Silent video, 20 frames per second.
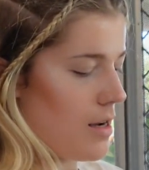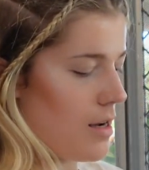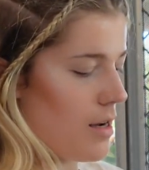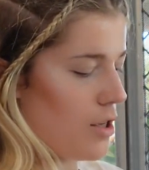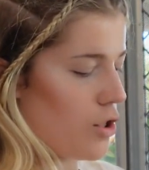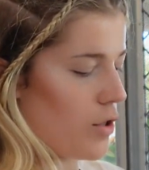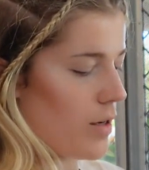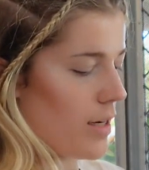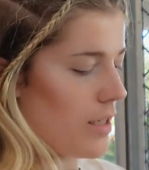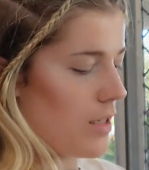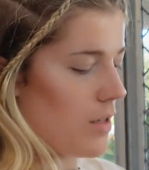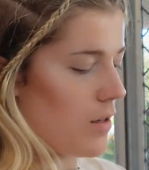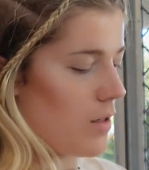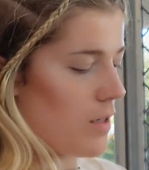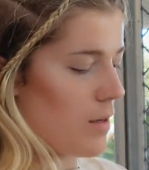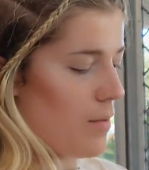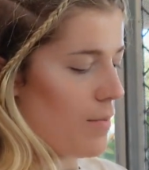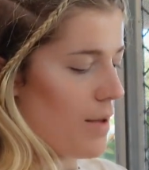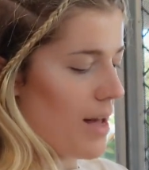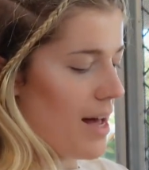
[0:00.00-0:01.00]
a
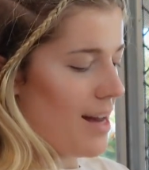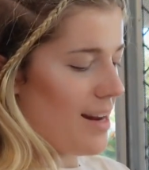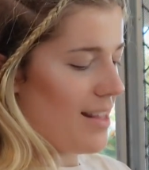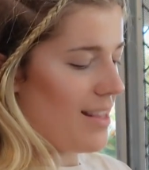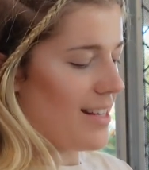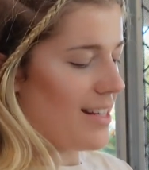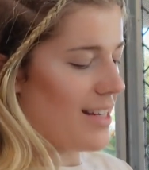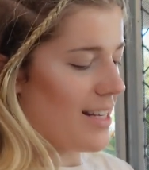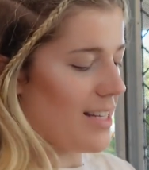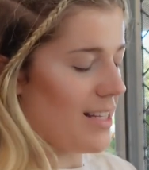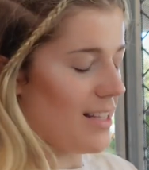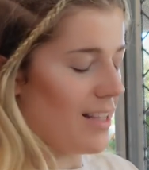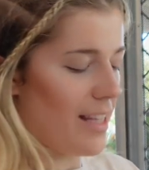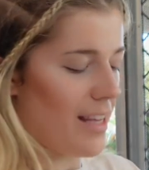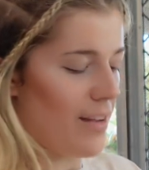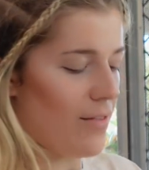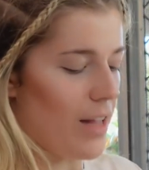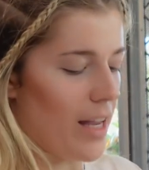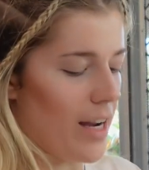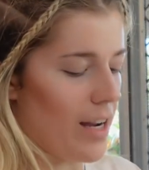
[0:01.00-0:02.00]
translucent powder that doesn't
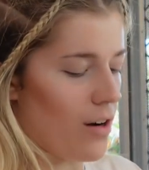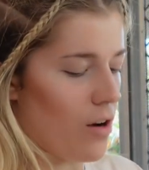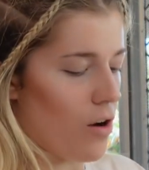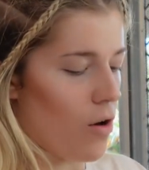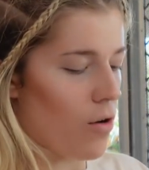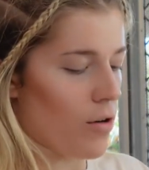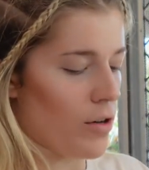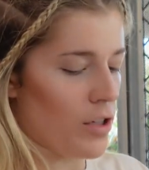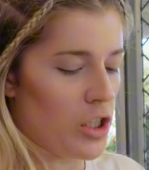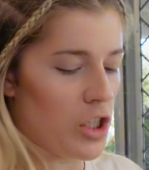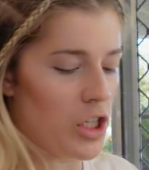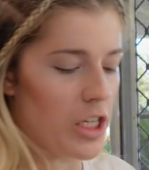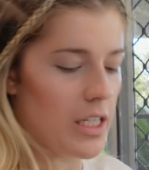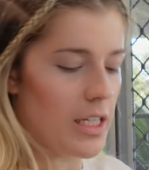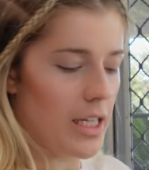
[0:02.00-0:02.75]
leave like an orangey